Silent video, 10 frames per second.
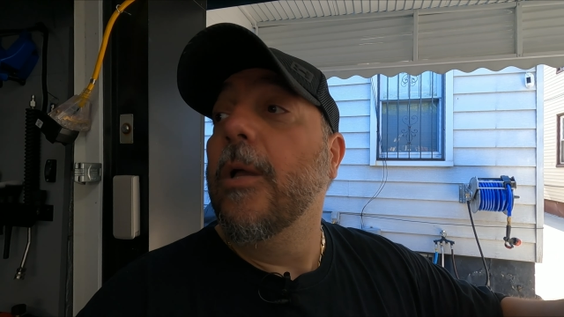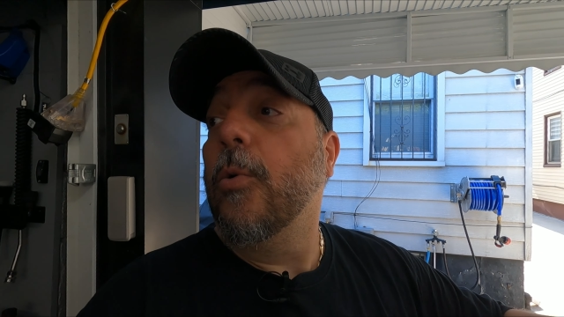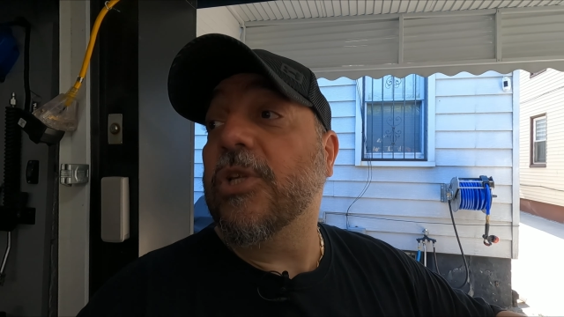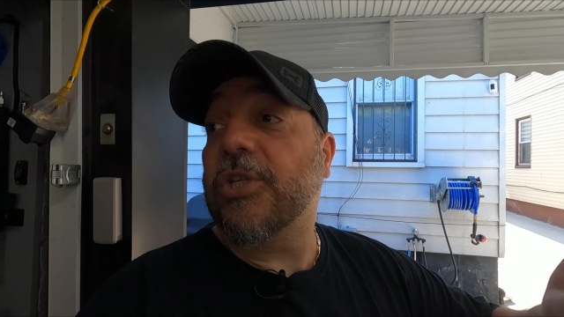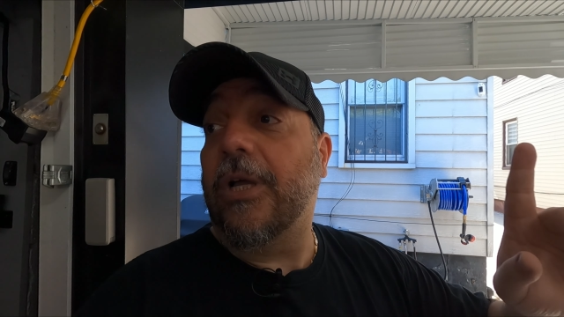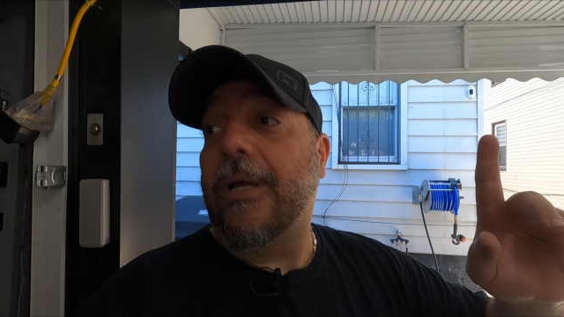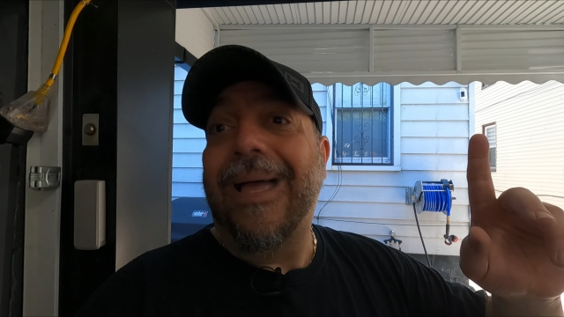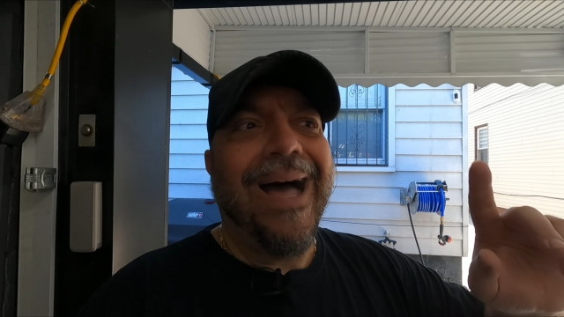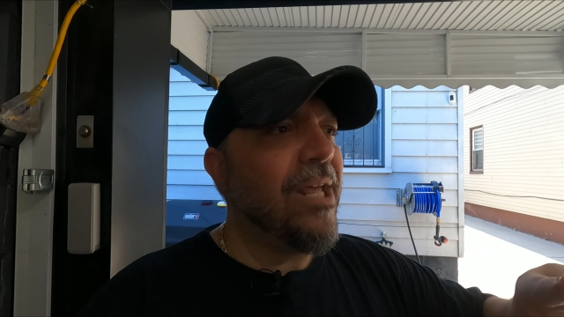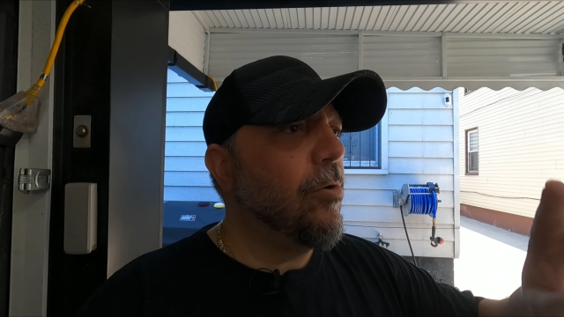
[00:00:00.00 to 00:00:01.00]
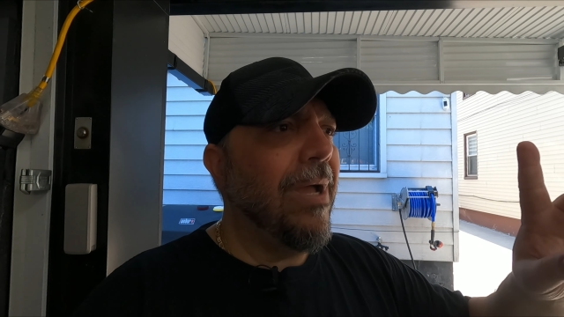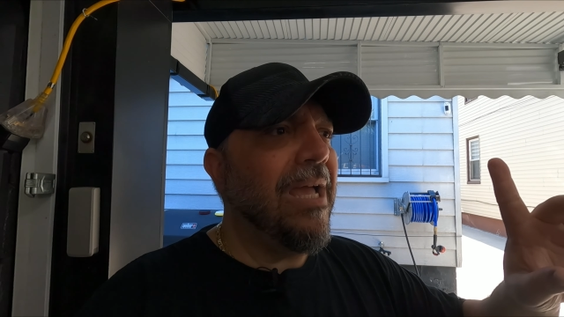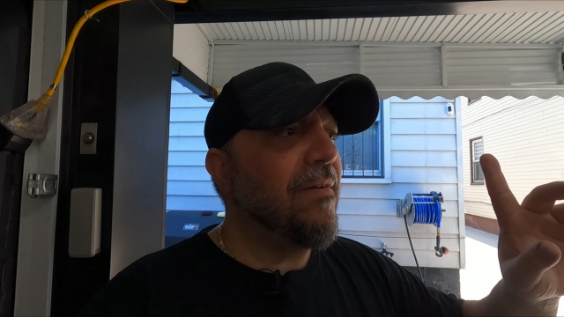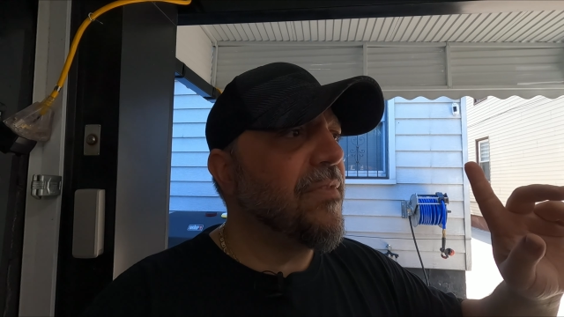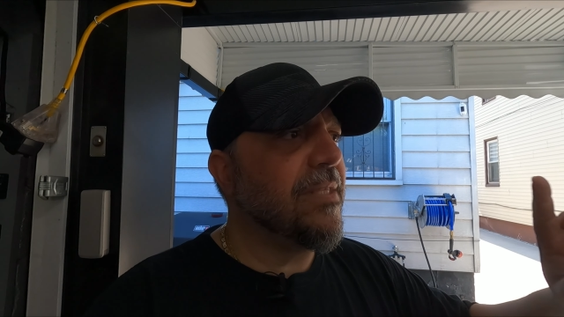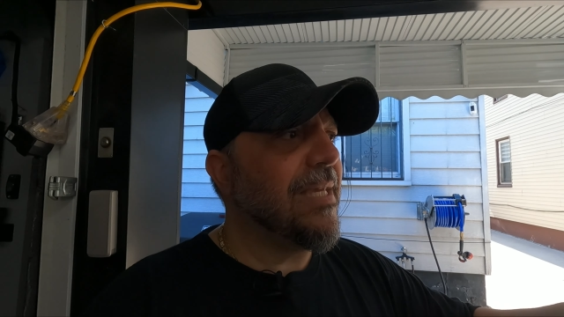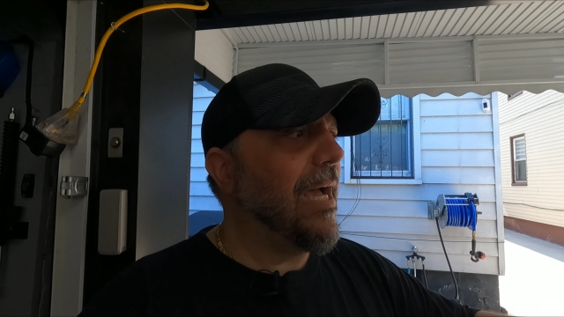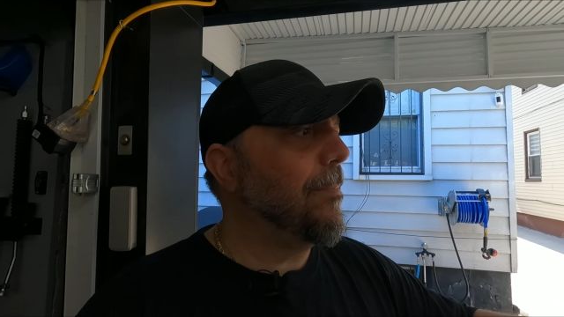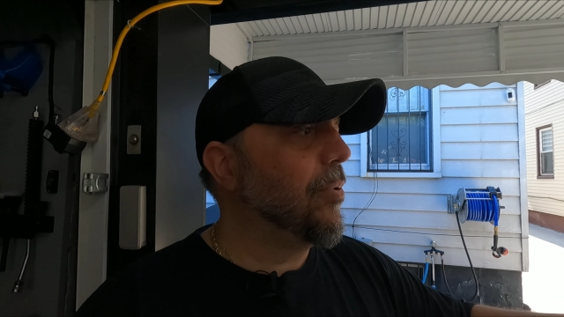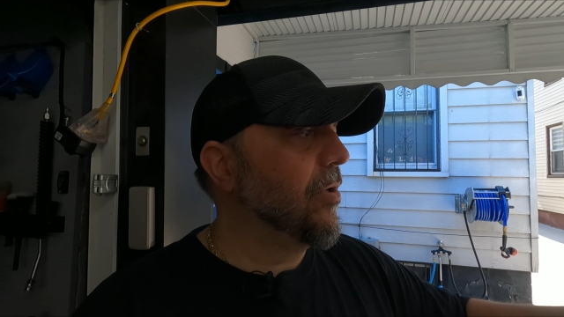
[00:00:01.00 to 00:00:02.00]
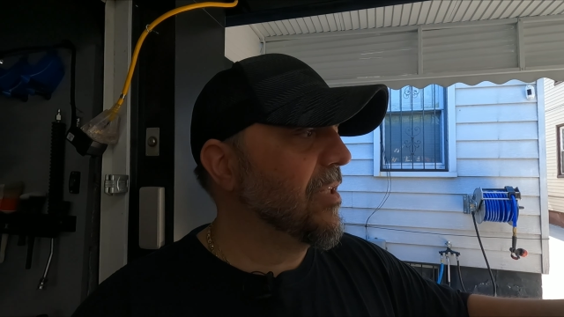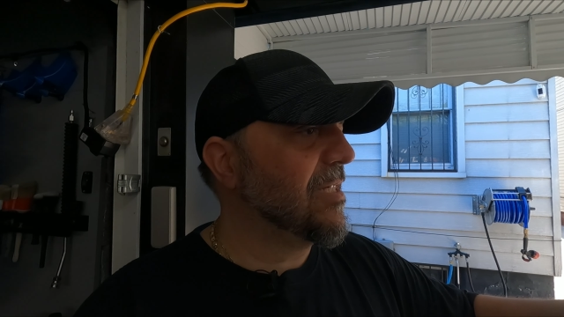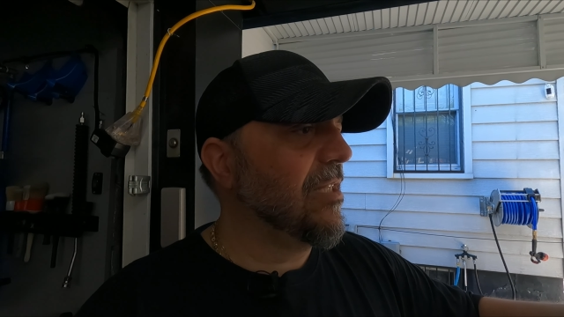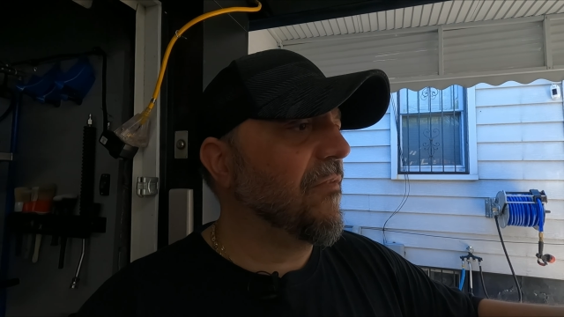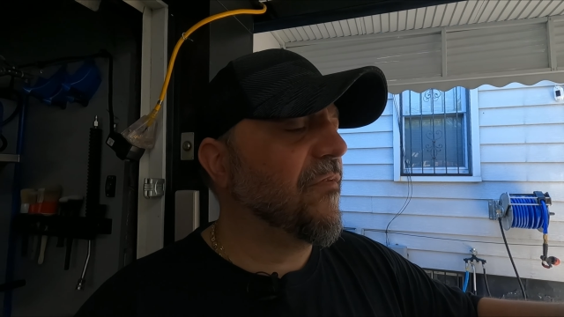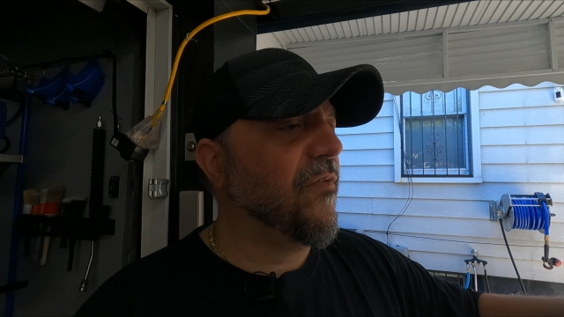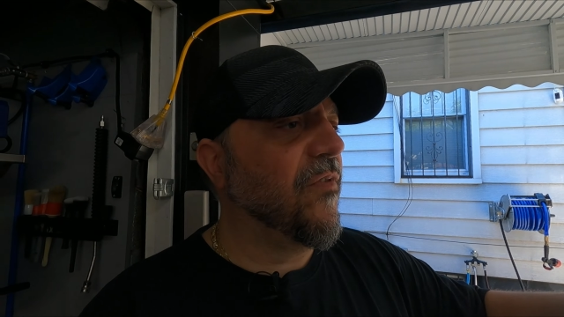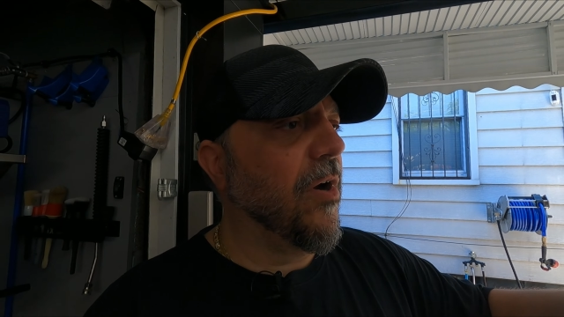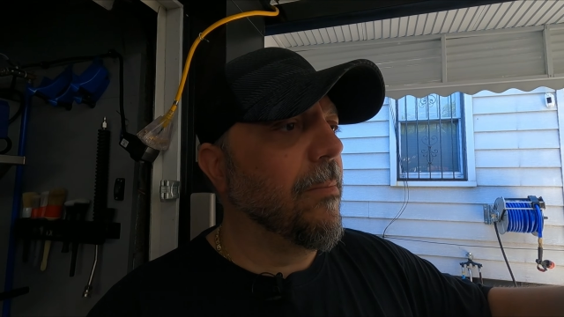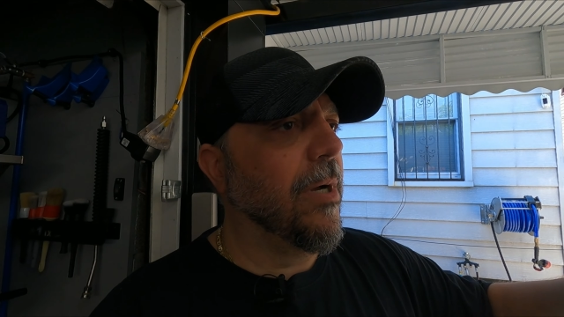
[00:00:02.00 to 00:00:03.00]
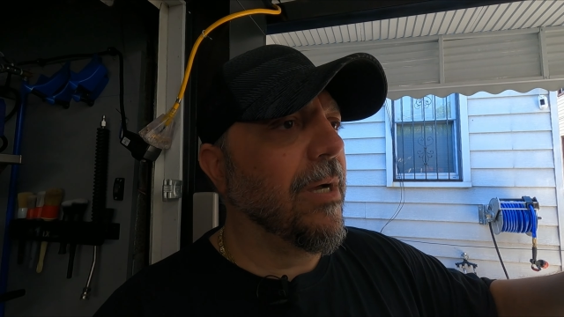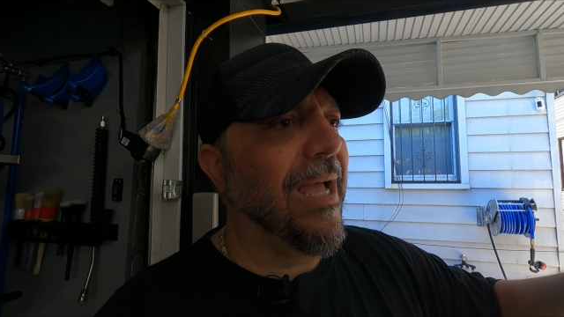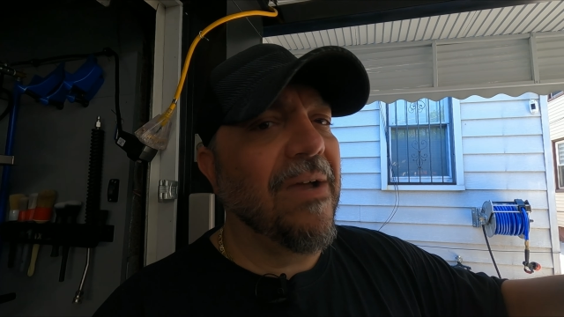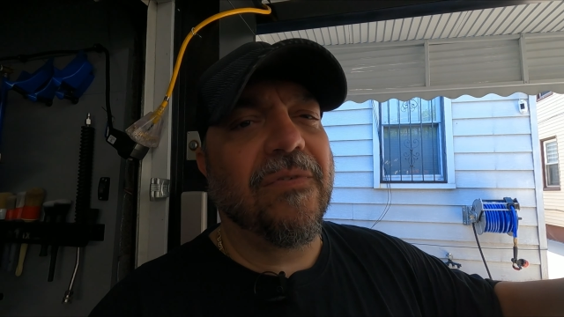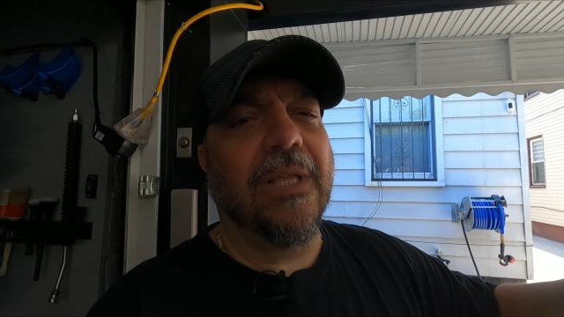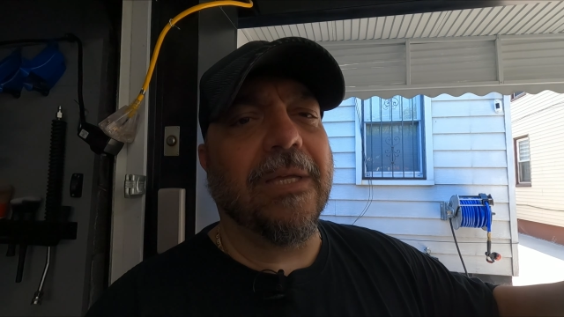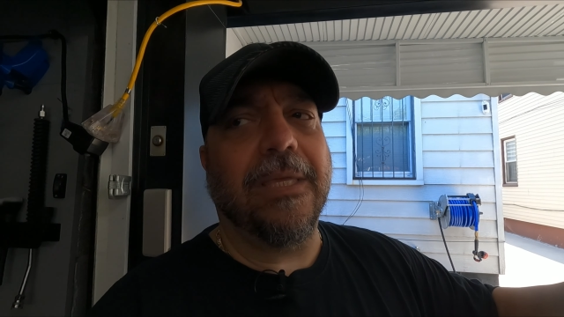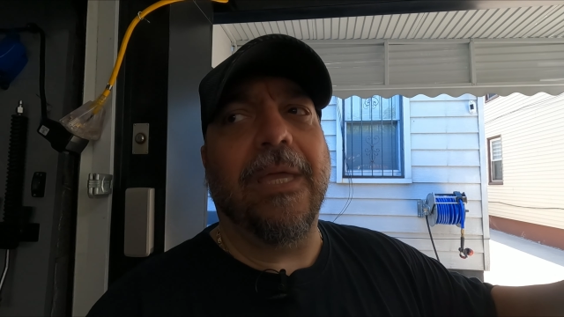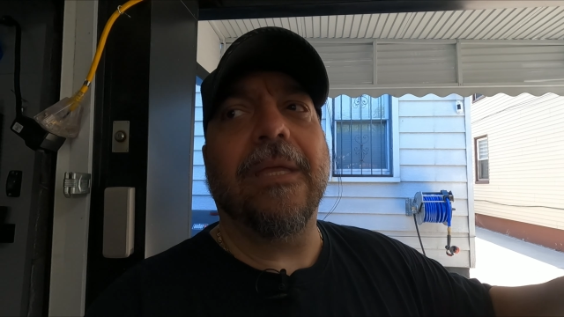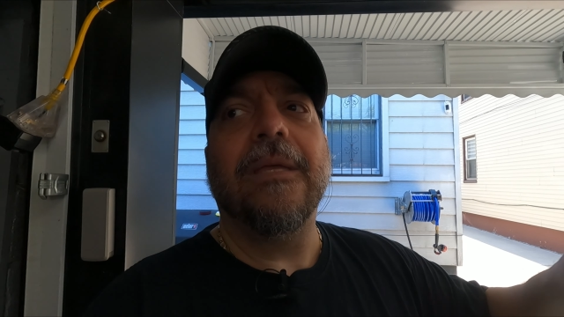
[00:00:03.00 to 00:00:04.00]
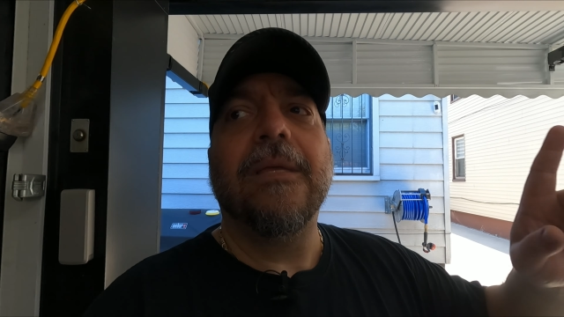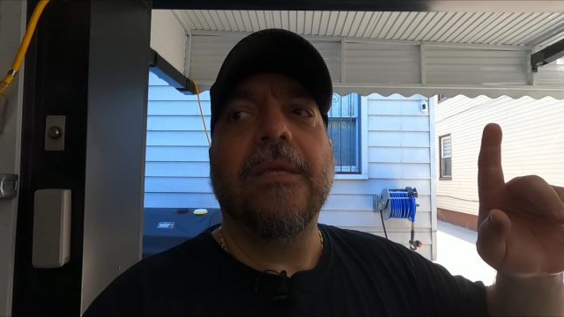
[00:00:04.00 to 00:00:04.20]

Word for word: which uh, I don't have the topper, the stuff from uh, Avalon King.